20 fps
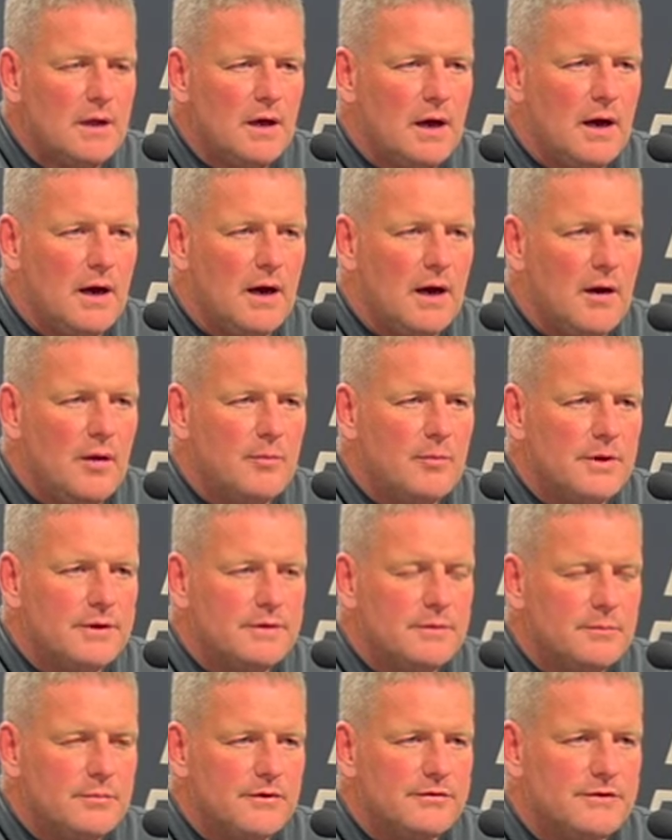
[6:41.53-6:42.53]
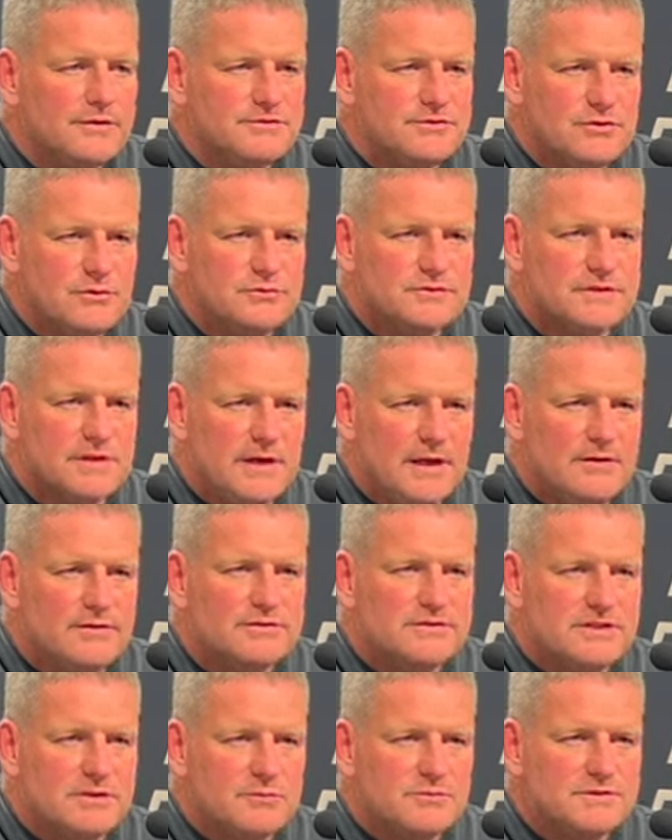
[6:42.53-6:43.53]
uh, but but the juice and
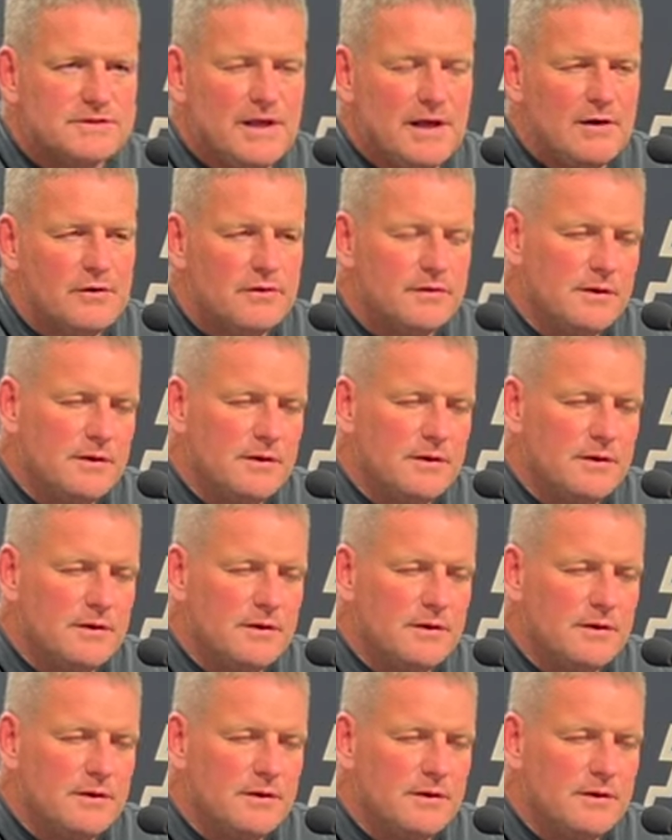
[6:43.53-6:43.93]
energy was there.